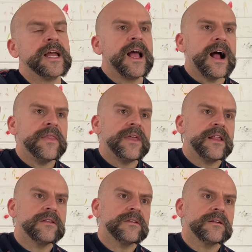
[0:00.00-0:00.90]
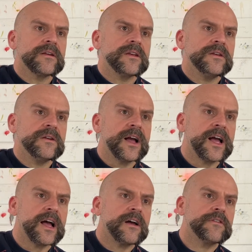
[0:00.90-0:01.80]
And then you
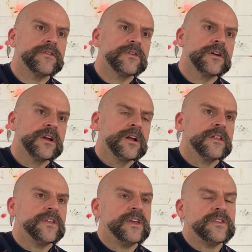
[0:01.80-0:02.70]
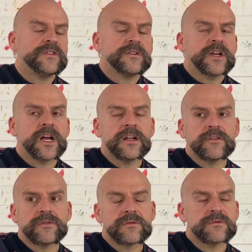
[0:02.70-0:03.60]
have these kind of
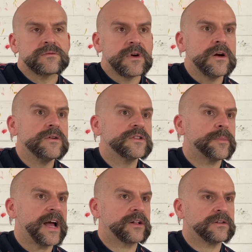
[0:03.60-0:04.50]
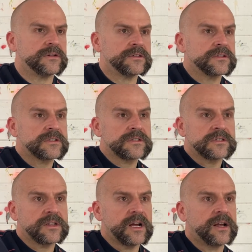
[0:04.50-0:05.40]
rose petals
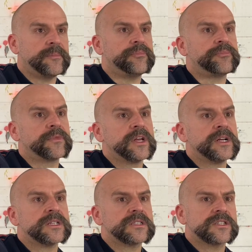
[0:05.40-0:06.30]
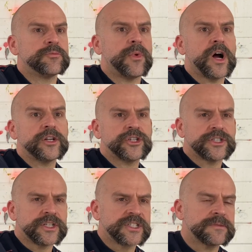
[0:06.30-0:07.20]
smudged
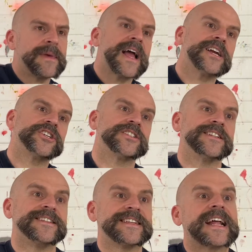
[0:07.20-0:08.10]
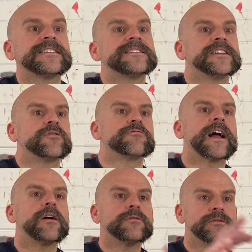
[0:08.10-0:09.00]
and smashed and dancing
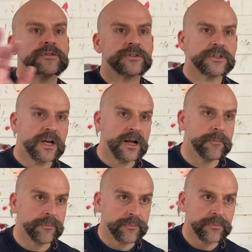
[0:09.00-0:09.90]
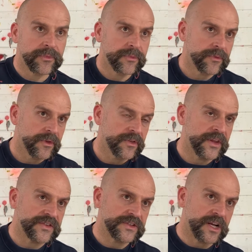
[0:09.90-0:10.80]
around
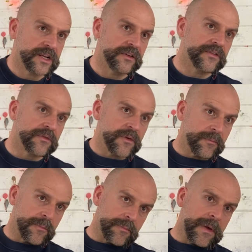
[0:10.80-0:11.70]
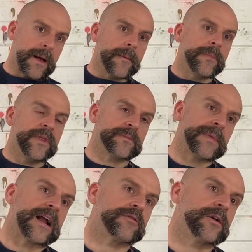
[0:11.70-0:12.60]
this kind of this
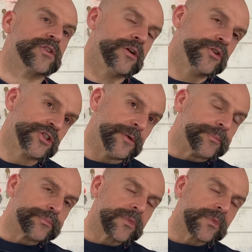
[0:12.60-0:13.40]
background ocean.